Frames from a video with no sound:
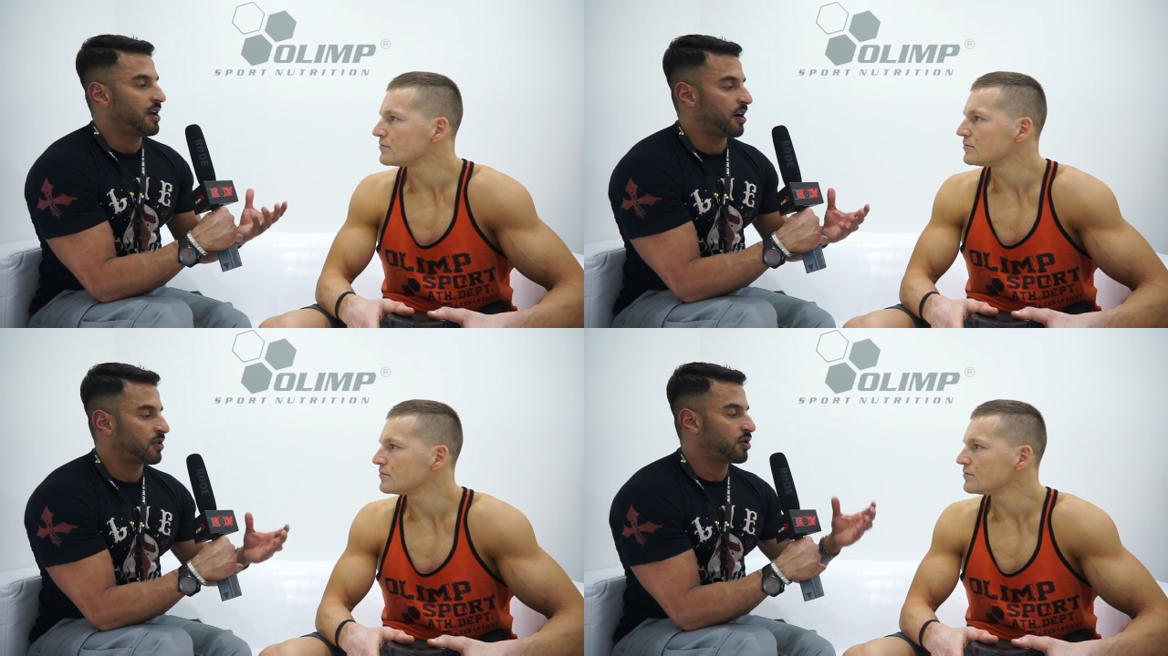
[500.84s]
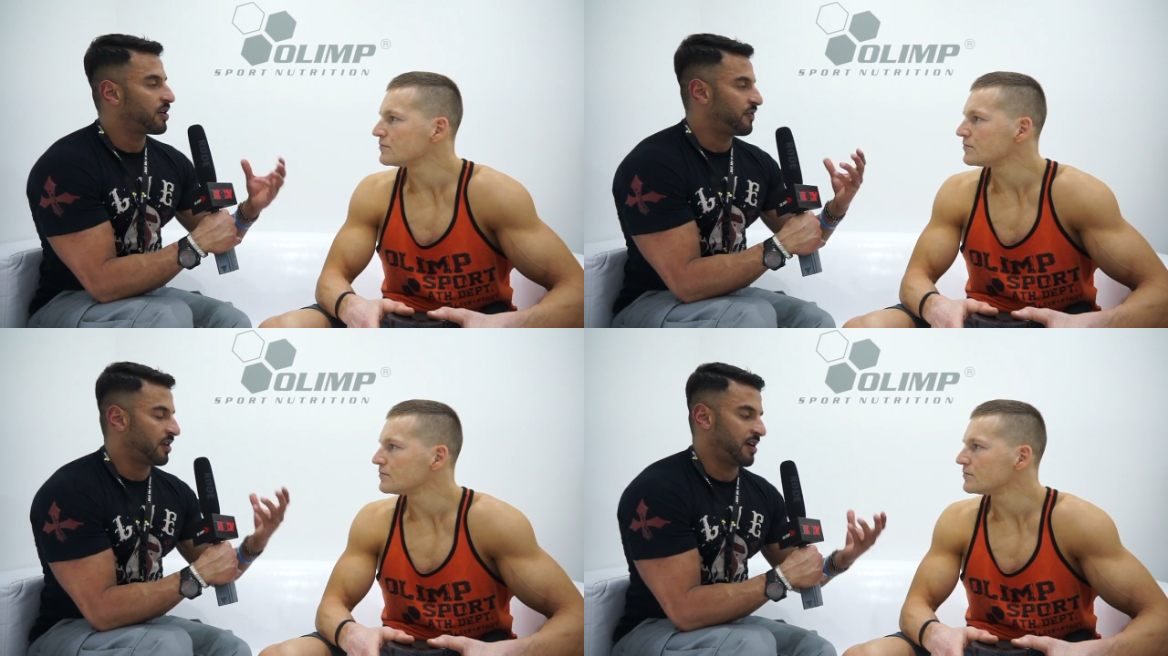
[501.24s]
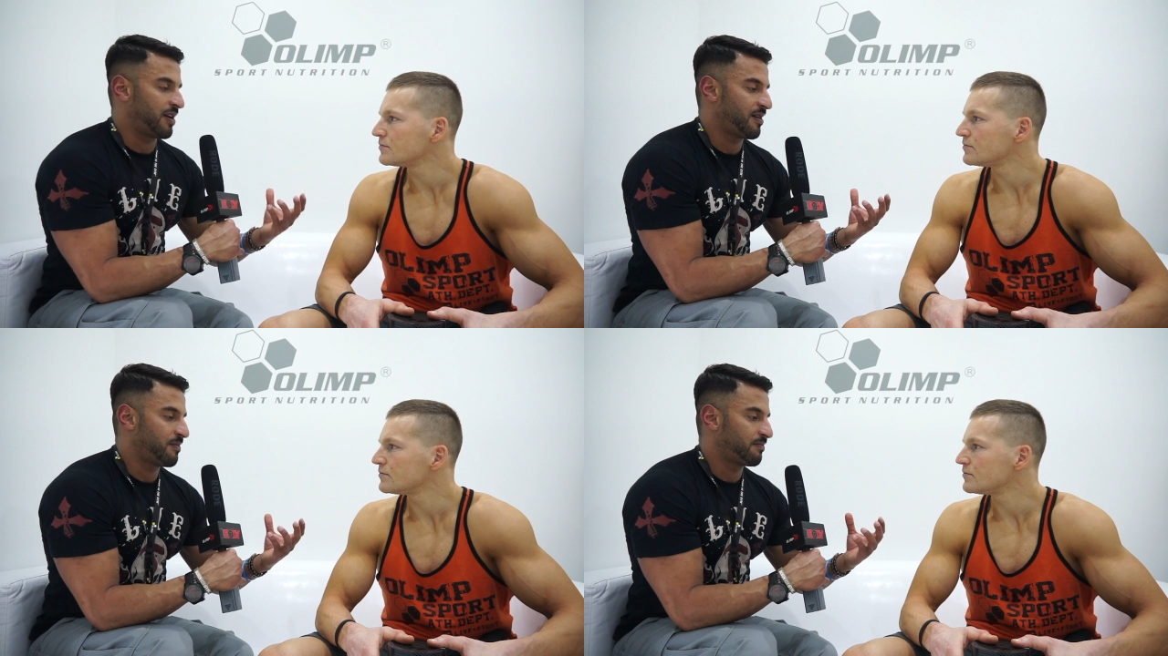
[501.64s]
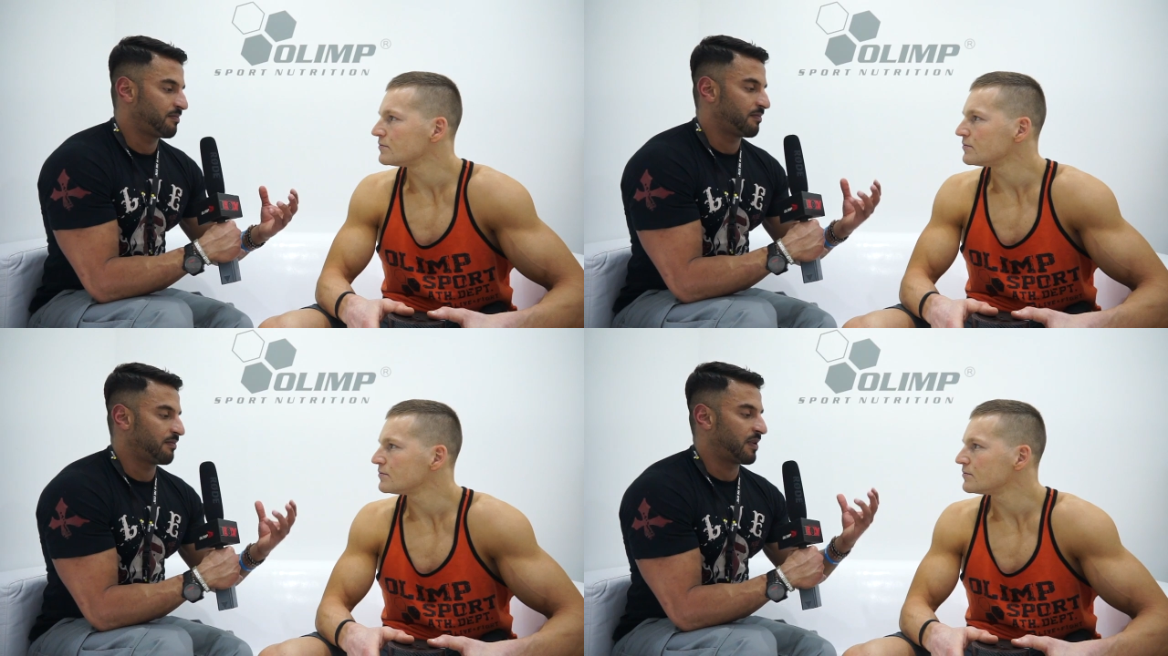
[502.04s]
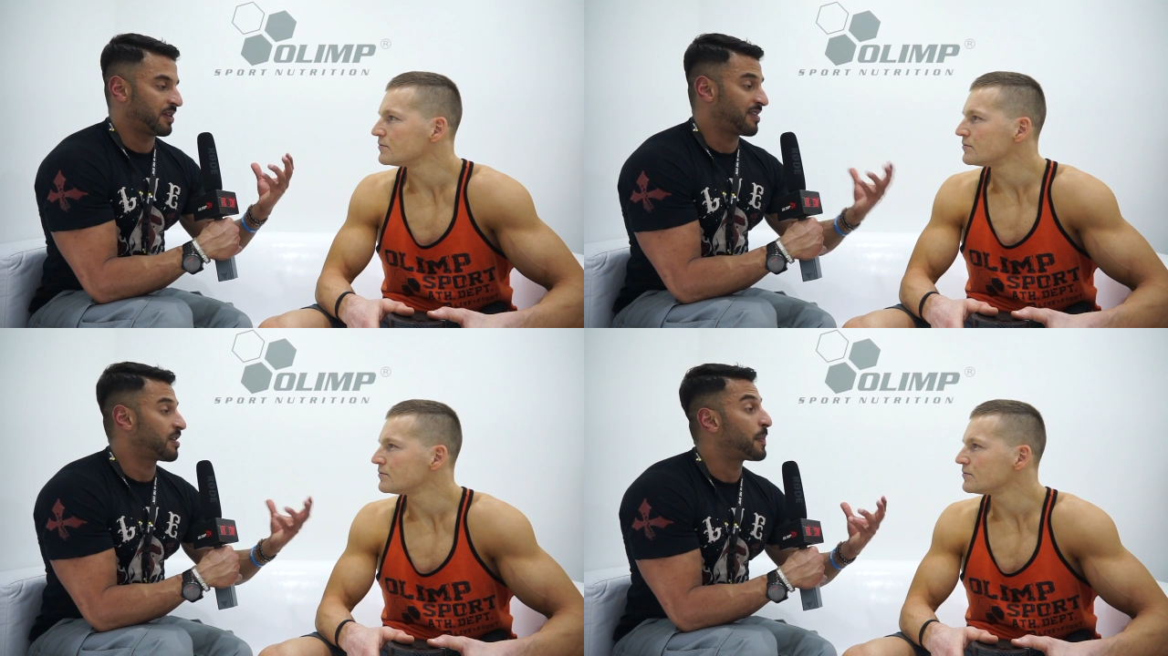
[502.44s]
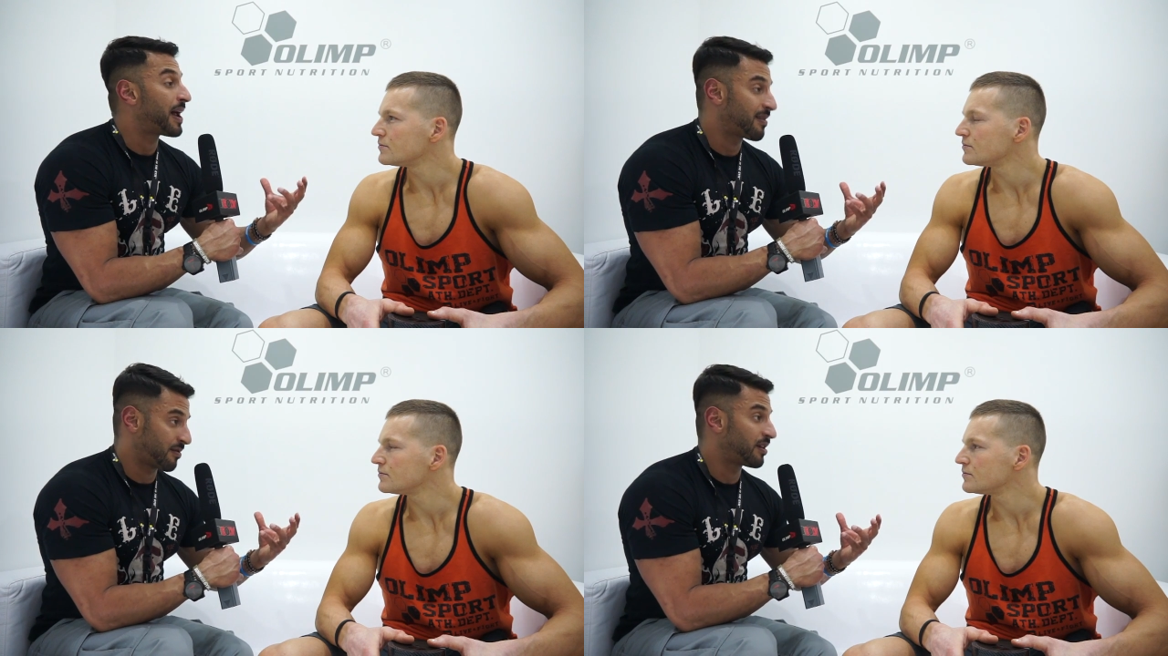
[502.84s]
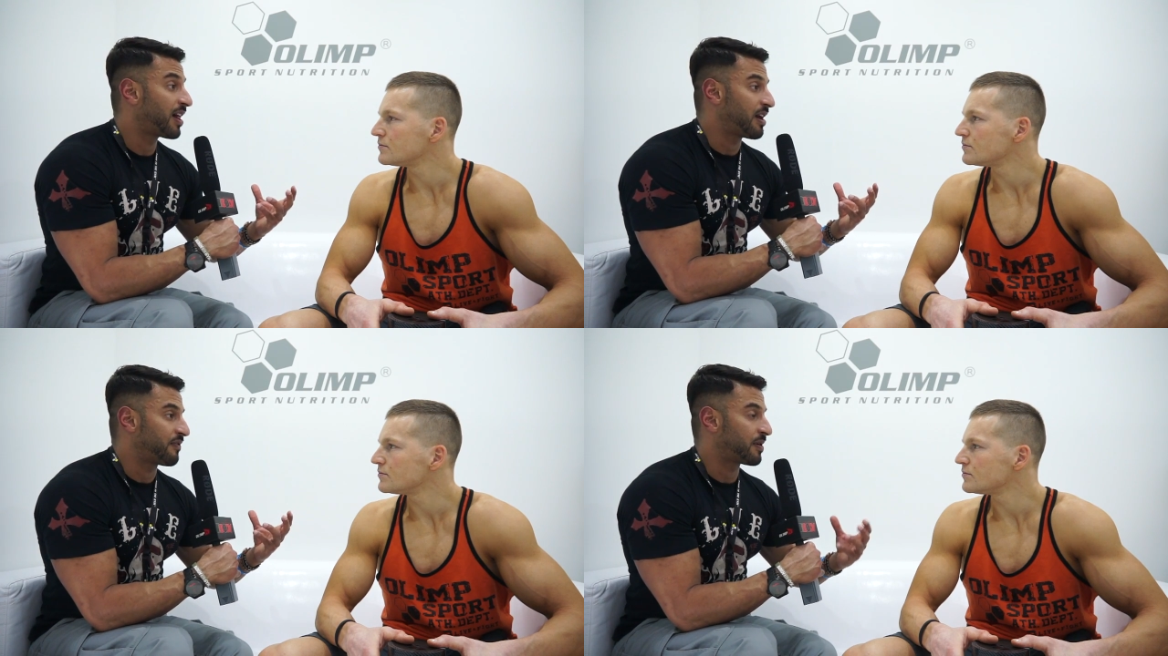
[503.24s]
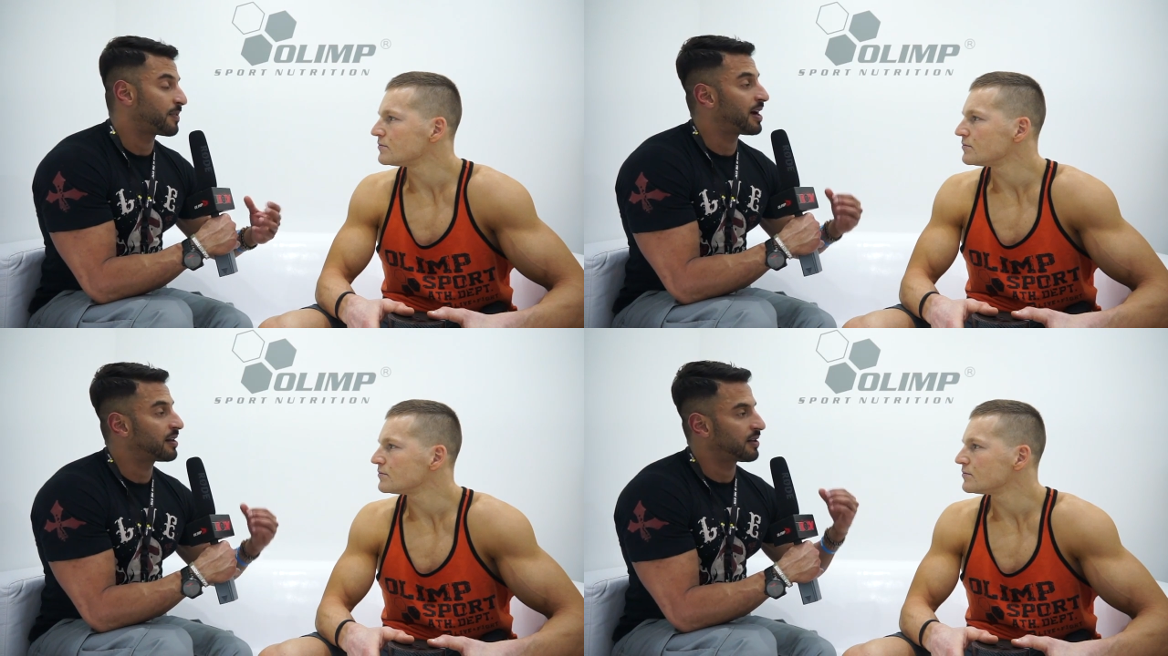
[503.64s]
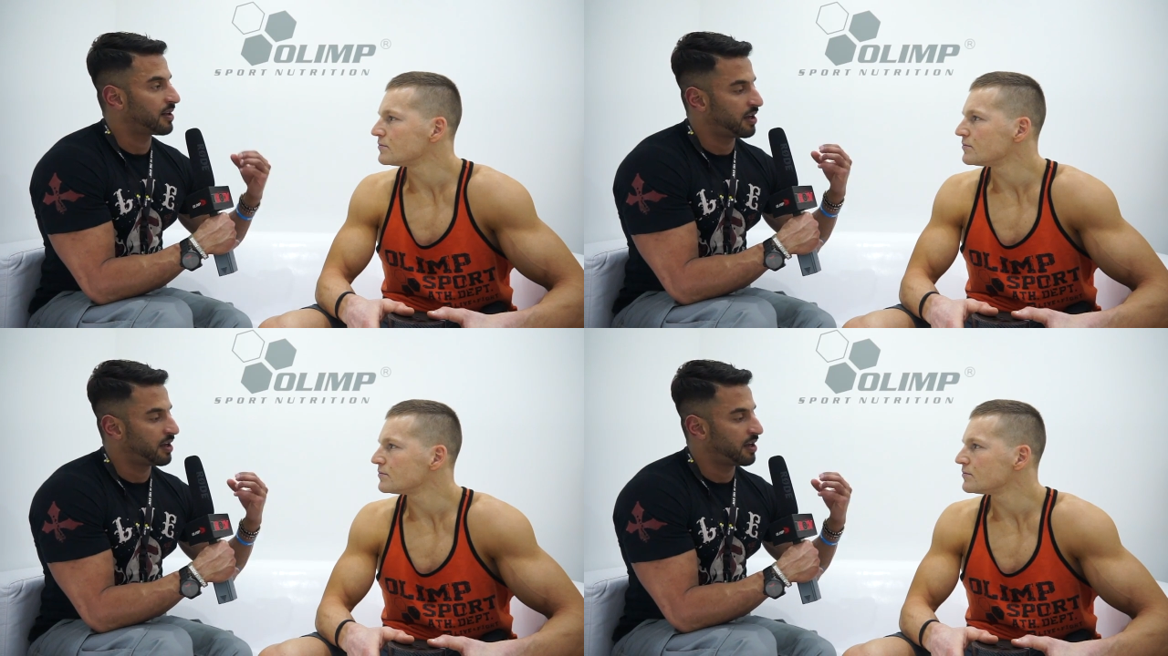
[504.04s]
Speaker 1: I don't know if uh, this is a personal life about